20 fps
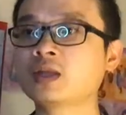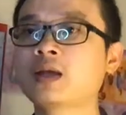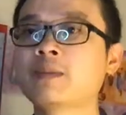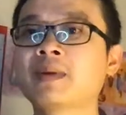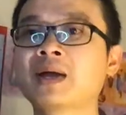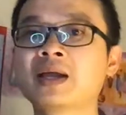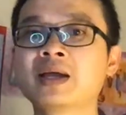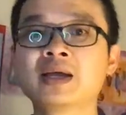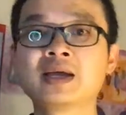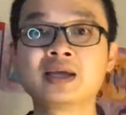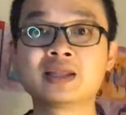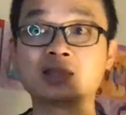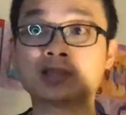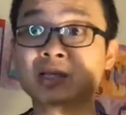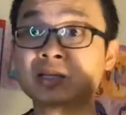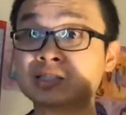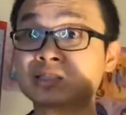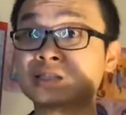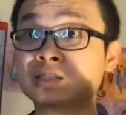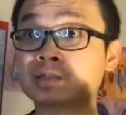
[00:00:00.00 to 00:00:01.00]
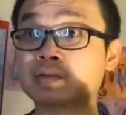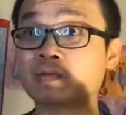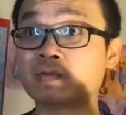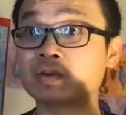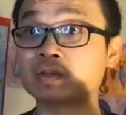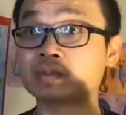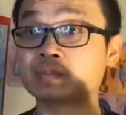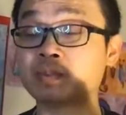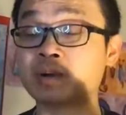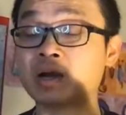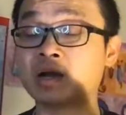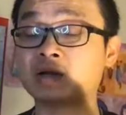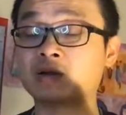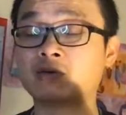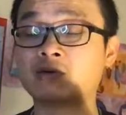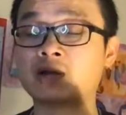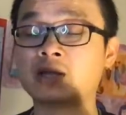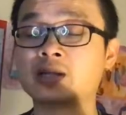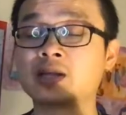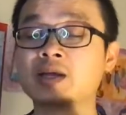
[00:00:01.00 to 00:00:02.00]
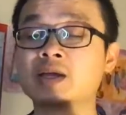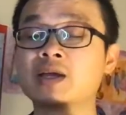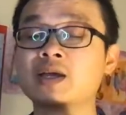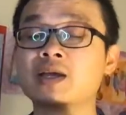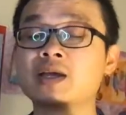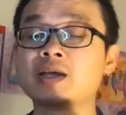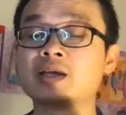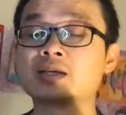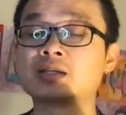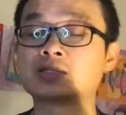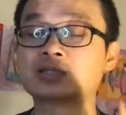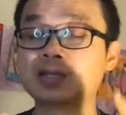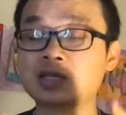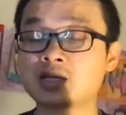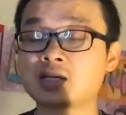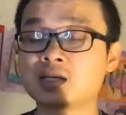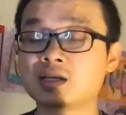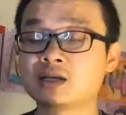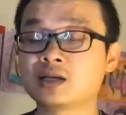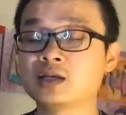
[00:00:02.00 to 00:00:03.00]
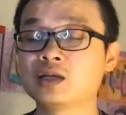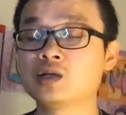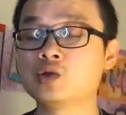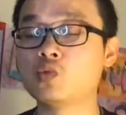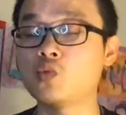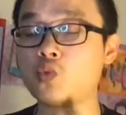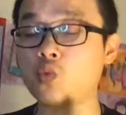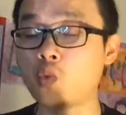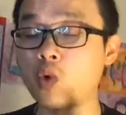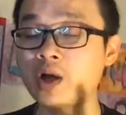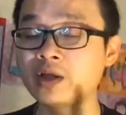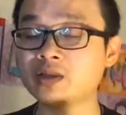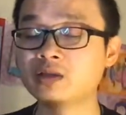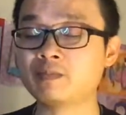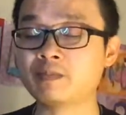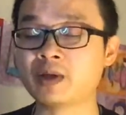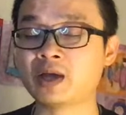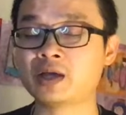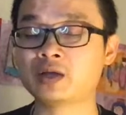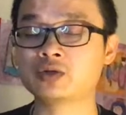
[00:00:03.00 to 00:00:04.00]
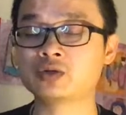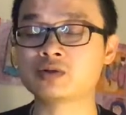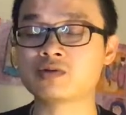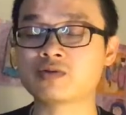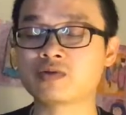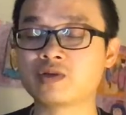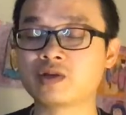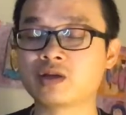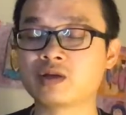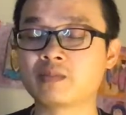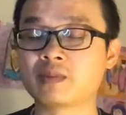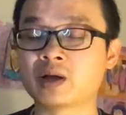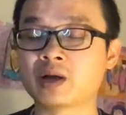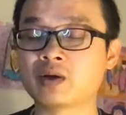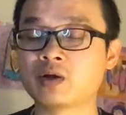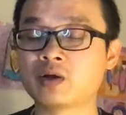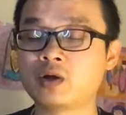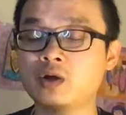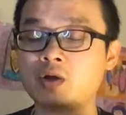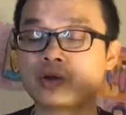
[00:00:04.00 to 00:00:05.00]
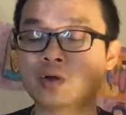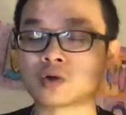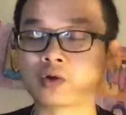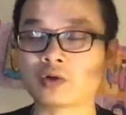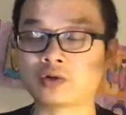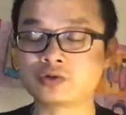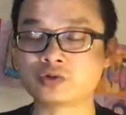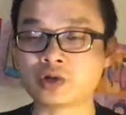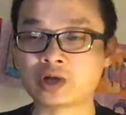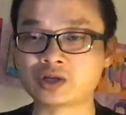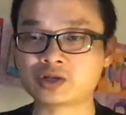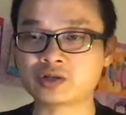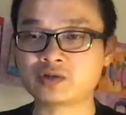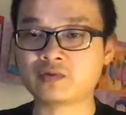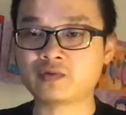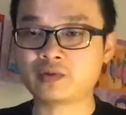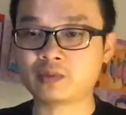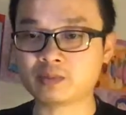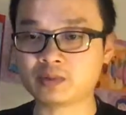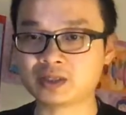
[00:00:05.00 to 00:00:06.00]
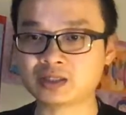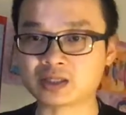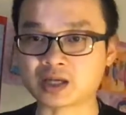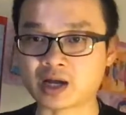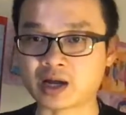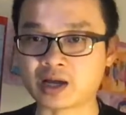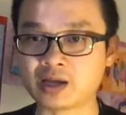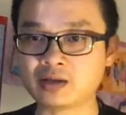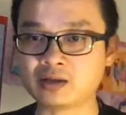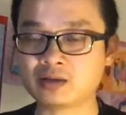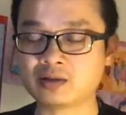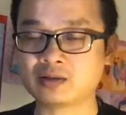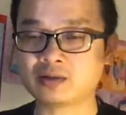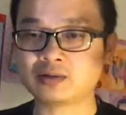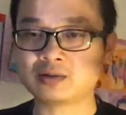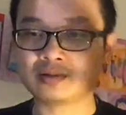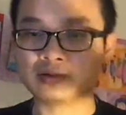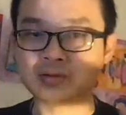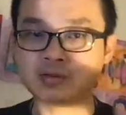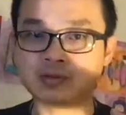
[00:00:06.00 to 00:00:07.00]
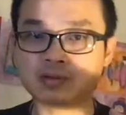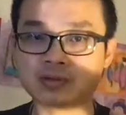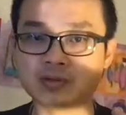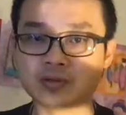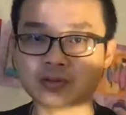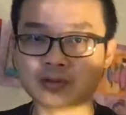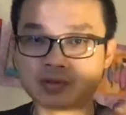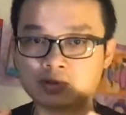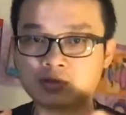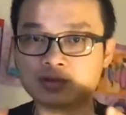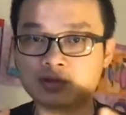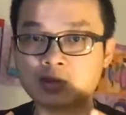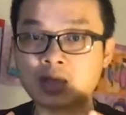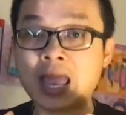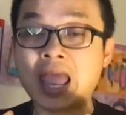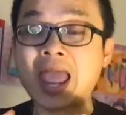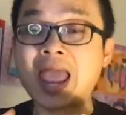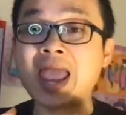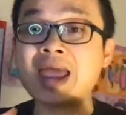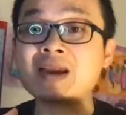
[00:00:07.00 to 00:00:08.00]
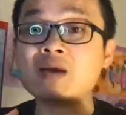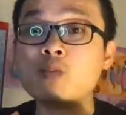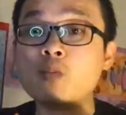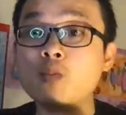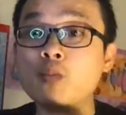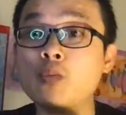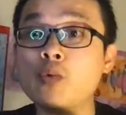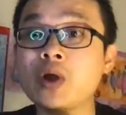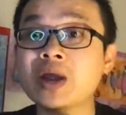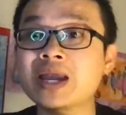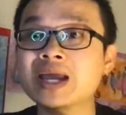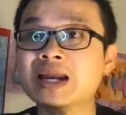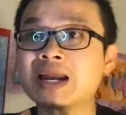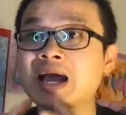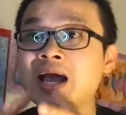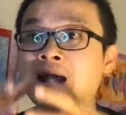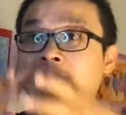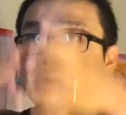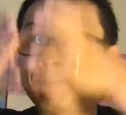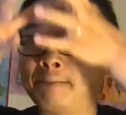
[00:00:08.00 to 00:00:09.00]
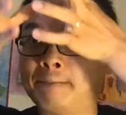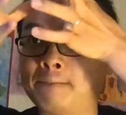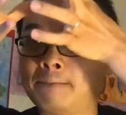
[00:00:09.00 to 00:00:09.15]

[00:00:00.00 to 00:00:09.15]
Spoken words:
But that's just the first part. All right. Secondly, you want the patient to think about contraction from the side and bring it up.